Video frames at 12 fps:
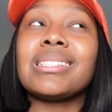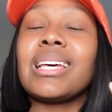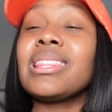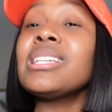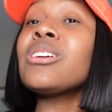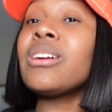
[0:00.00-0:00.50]

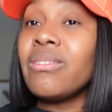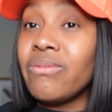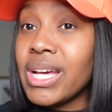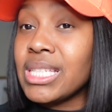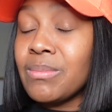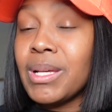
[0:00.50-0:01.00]
like, these are
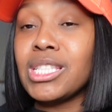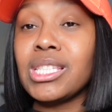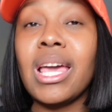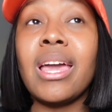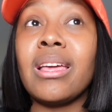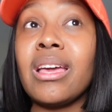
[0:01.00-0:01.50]
investments,
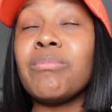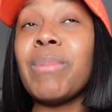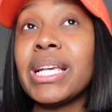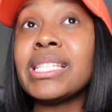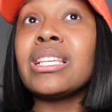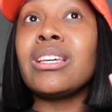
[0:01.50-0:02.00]
and
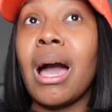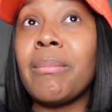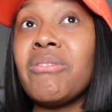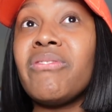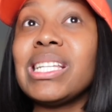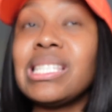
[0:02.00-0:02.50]
basically I'm
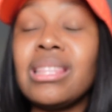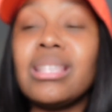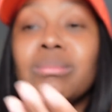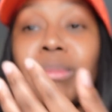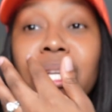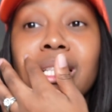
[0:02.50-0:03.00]
investing
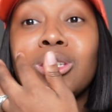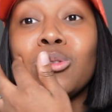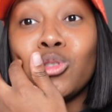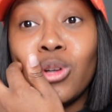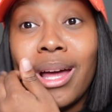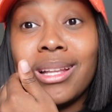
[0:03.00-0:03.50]
this money to
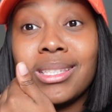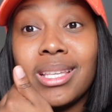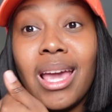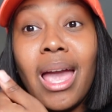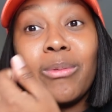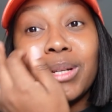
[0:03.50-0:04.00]
try to
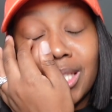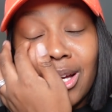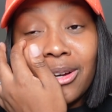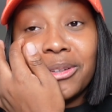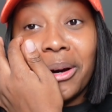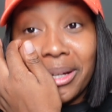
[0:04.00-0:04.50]
see a
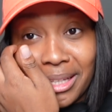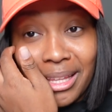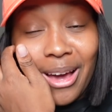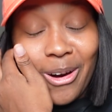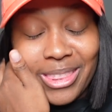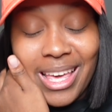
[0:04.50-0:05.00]
return on
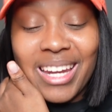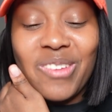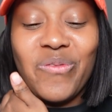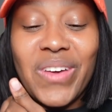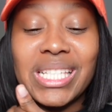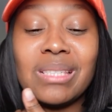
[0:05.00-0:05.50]
that
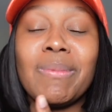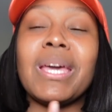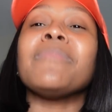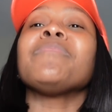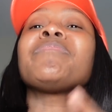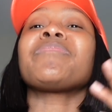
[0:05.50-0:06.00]
investment.